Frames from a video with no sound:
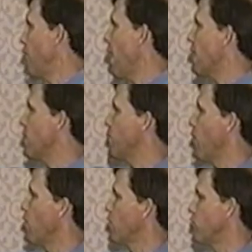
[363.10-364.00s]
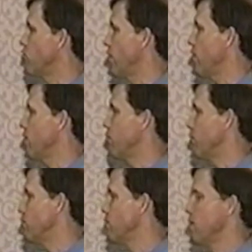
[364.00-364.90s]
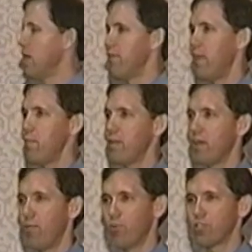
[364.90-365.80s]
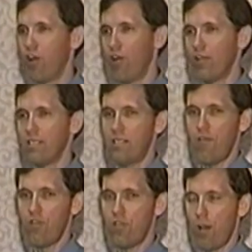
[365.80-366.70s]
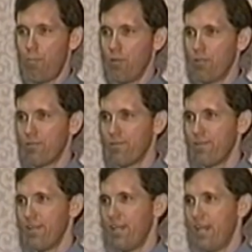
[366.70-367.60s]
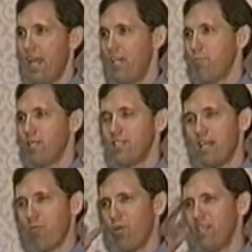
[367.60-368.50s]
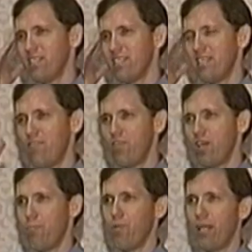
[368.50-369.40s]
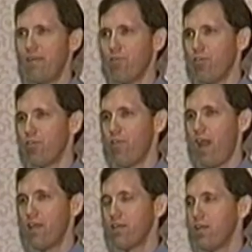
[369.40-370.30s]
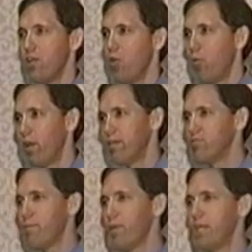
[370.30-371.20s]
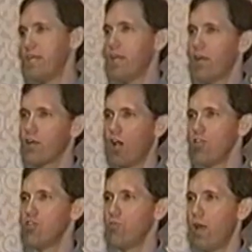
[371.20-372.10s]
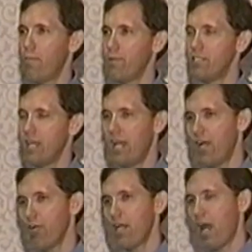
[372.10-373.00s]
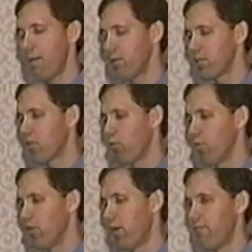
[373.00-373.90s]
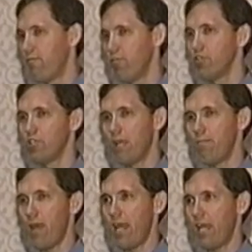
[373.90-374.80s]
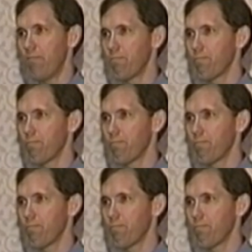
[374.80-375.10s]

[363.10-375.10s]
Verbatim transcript: add up all of those variables, they become what's called a seven-tuple. And you might say, what is a seven-tuple? I never heard of that. Well, if somebody called you up and said, Harry, I'm at the corner of First and Main,